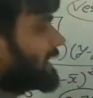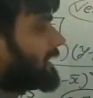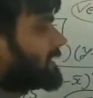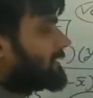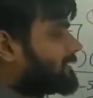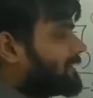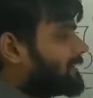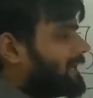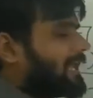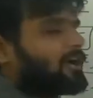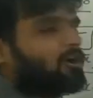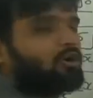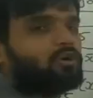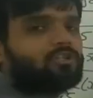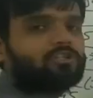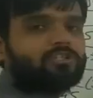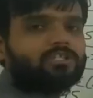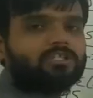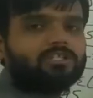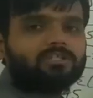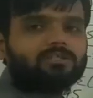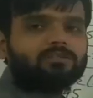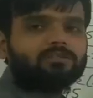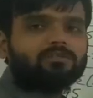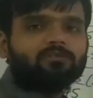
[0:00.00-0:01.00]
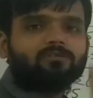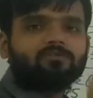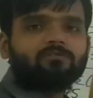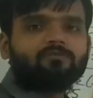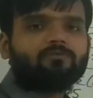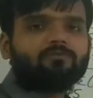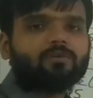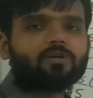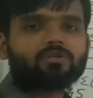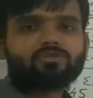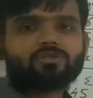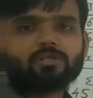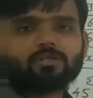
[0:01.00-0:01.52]
we can rely on the
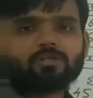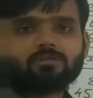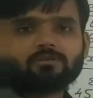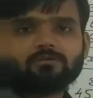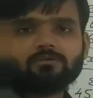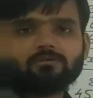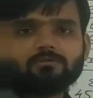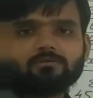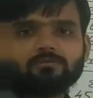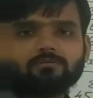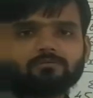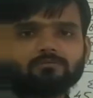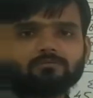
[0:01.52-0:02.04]
function.